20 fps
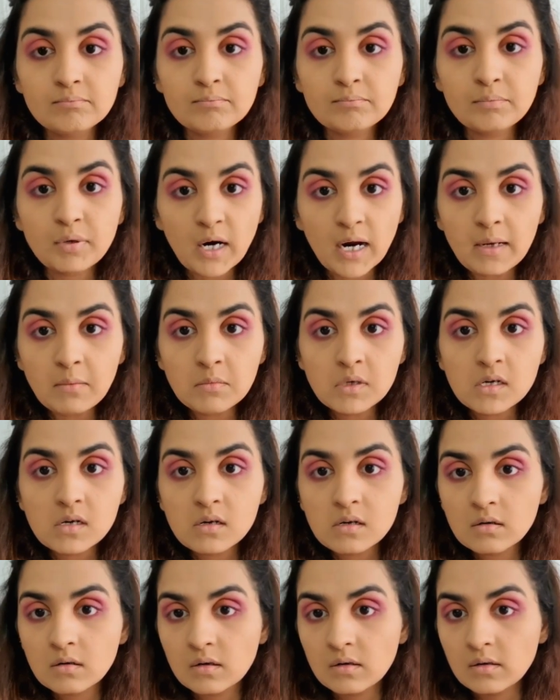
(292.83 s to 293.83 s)
primer
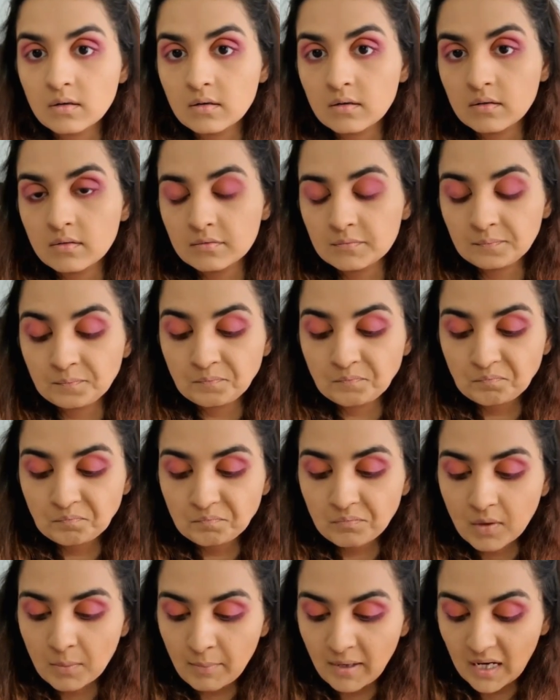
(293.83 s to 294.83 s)
or a
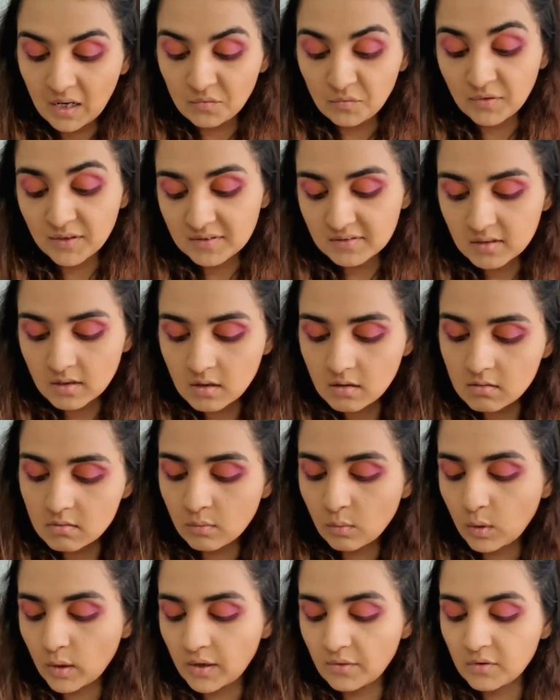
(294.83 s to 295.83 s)
makeup fixer,
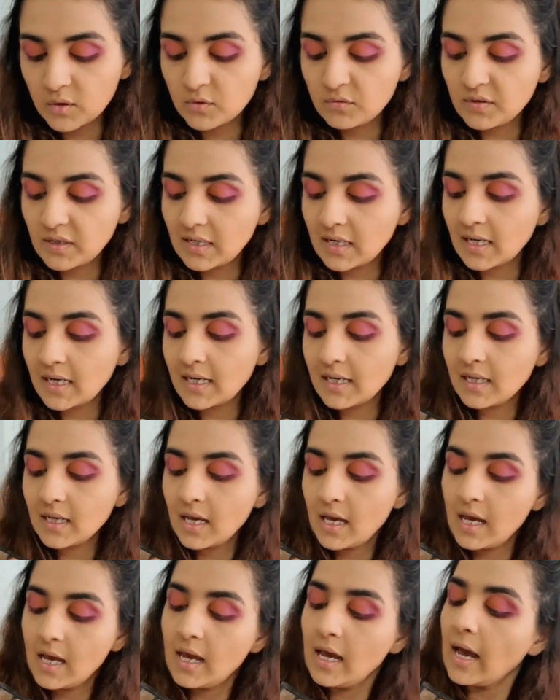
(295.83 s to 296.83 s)
whatever you feel like.
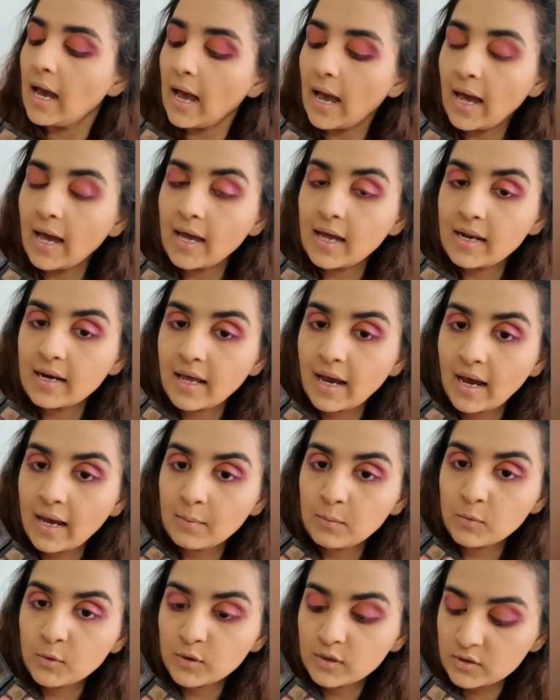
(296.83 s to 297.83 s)
And
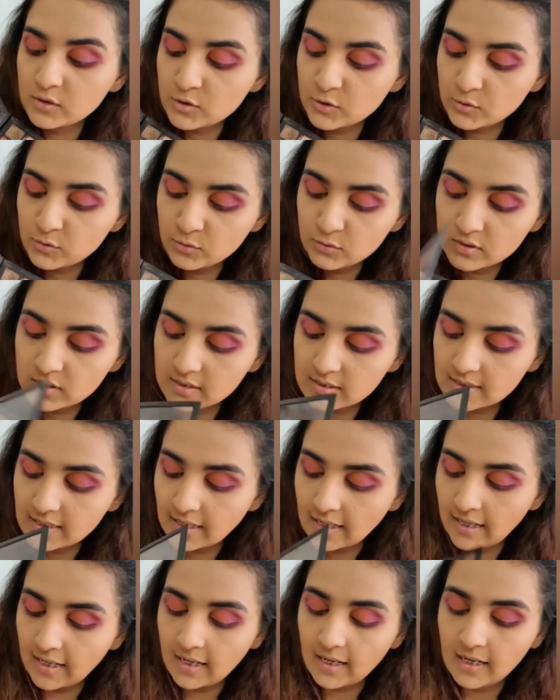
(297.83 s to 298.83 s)
I'm going to
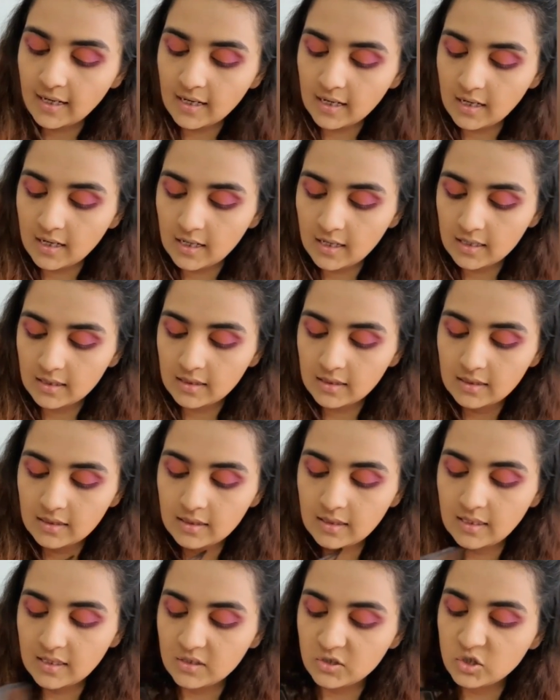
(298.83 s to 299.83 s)
take
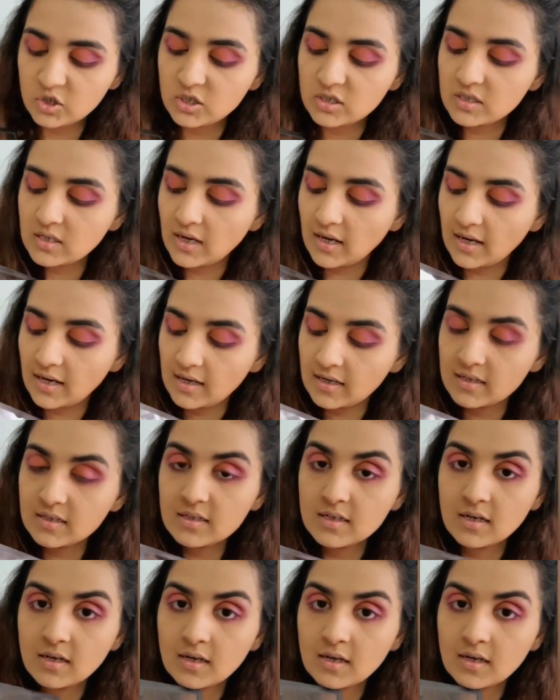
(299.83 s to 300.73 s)
this shade